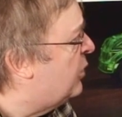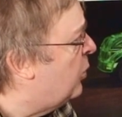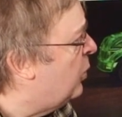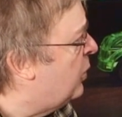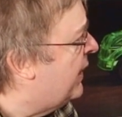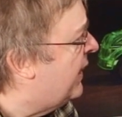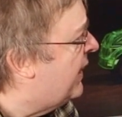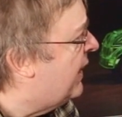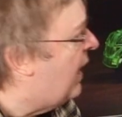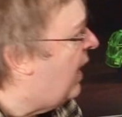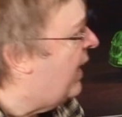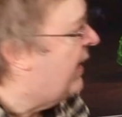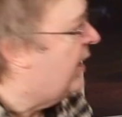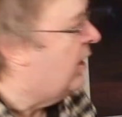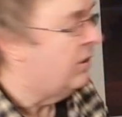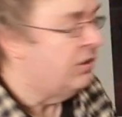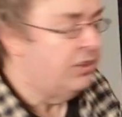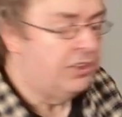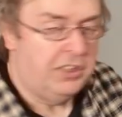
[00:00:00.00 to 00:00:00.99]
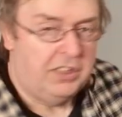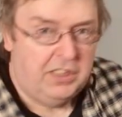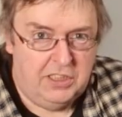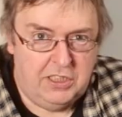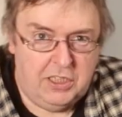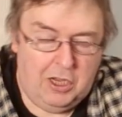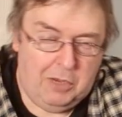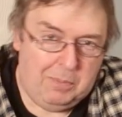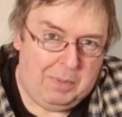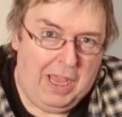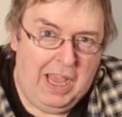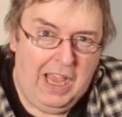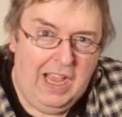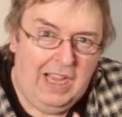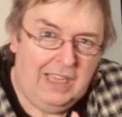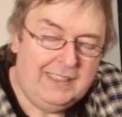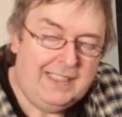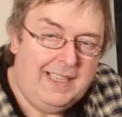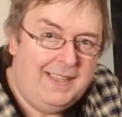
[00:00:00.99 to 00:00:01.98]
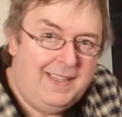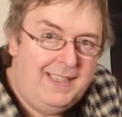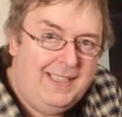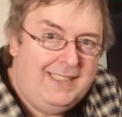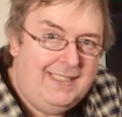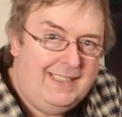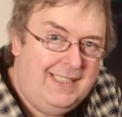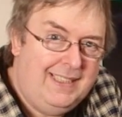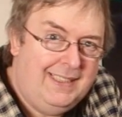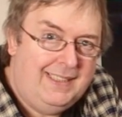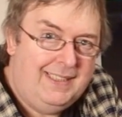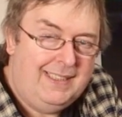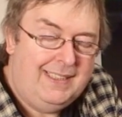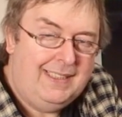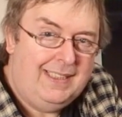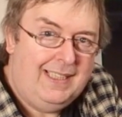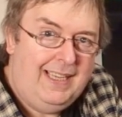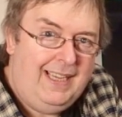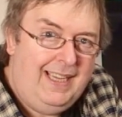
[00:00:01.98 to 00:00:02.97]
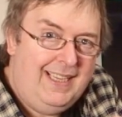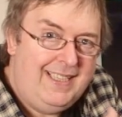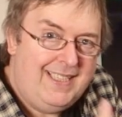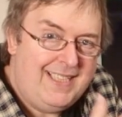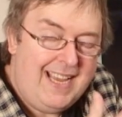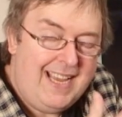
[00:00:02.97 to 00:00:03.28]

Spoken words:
all little icons at the top. I say this is, it's